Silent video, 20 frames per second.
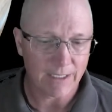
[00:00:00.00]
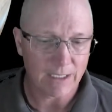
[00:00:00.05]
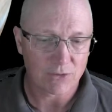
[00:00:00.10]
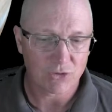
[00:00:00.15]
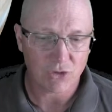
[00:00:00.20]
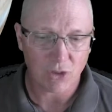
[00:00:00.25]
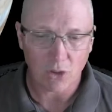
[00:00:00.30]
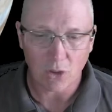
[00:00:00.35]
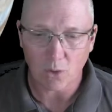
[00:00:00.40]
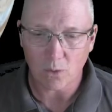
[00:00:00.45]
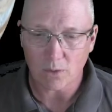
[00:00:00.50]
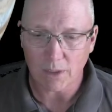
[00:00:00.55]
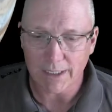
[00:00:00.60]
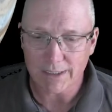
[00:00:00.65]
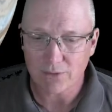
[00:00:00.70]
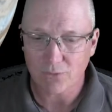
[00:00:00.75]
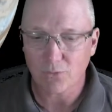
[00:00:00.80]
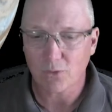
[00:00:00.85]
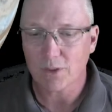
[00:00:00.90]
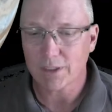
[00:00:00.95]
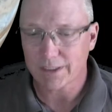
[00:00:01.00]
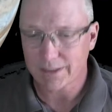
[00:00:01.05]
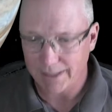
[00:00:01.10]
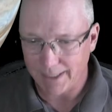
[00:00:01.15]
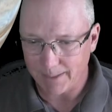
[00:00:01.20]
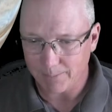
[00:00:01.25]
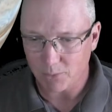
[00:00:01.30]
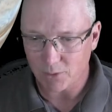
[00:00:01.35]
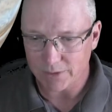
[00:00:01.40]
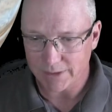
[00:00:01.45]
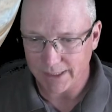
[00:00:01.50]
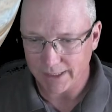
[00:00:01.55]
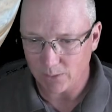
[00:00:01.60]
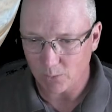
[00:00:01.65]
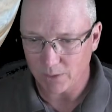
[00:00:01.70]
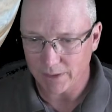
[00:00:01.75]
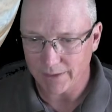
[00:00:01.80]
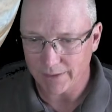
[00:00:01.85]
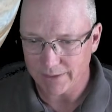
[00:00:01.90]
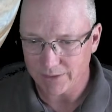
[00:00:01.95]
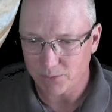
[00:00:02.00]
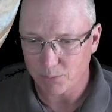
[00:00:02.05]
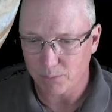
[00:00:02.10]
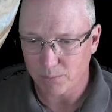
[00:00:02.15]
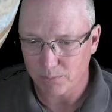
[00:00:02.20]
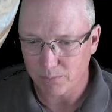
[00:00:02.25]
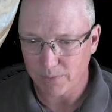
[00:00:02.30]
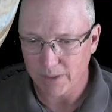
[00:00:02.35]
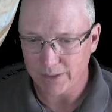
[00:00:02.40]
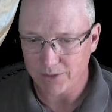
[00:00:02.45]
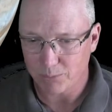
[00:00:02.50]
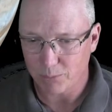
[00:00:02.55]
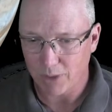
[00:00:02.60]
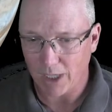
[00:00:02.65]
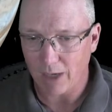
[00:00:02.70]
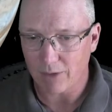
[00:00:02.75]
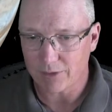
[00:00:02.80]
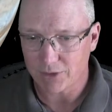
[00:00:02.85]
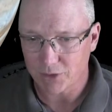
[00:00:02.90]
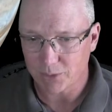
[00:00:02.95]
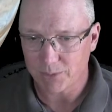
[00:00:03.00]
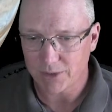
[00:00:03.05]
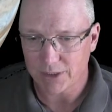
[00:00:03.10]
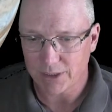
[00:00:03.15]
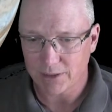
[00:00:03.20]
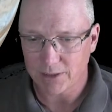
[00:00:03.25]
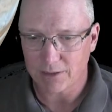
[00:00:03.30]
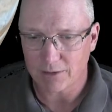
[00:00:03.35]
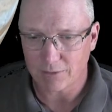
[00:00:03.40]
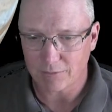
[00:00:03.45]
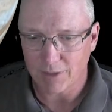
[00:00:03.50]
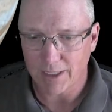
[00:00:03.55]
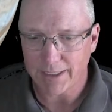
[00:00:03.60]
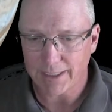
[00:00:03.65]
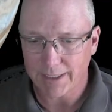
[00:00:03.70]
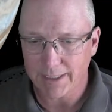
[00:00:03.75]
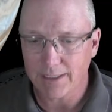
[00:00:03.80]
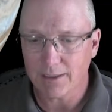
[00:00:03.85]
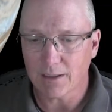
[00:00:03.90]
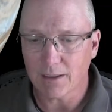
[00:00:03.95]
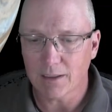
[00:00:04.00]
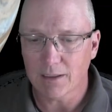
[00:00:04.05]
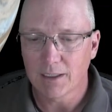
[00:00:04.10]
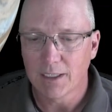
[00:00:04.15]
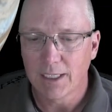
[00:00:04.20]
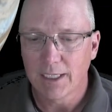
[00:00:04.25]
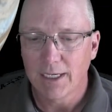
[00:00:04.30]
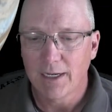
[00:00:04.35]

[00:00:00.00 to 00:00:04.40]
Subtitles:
So let's, for example, take one of this brownish material right here.